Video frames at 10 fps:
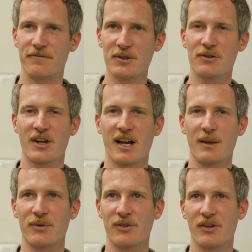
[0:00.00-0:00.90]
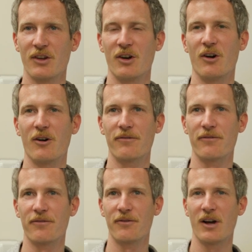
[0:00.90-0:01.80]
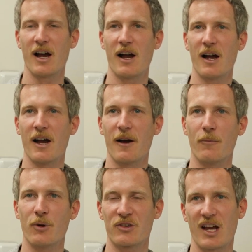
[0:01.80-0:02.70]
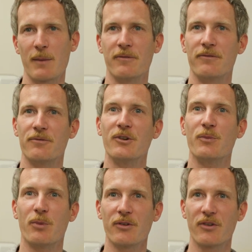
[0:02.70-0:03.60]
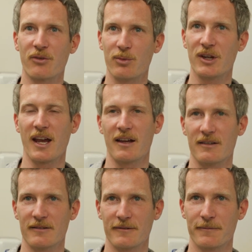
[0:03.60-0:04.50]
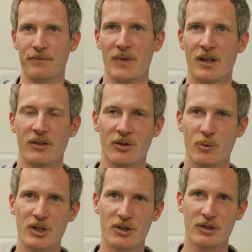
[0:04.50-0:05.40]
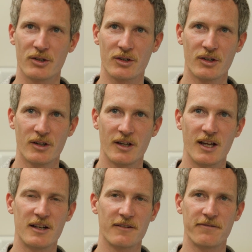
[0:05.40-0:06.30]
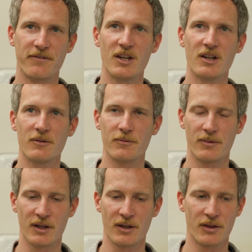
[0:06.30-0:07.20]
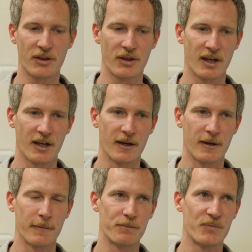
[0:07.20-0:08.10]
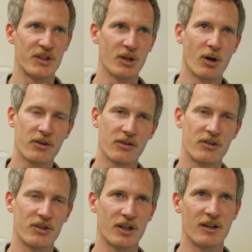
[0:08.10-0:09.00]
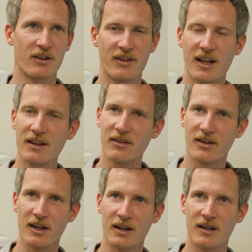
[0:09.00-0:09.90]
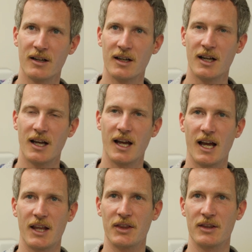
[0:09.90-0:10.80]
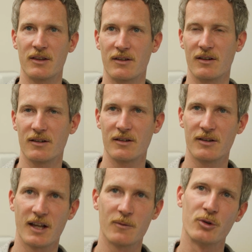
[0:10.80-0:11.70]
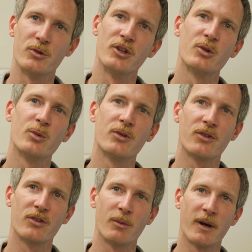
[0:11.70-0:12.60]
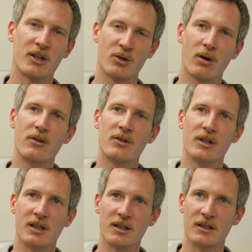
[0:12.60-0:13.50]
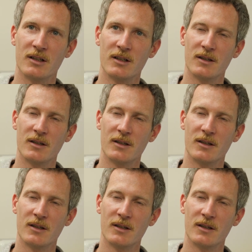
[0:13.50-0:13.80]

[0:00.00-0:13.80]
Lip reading: phenotypes of what type of responses we get. So we could interfere with the oxygen sensing, and that would reduce the mitochondrial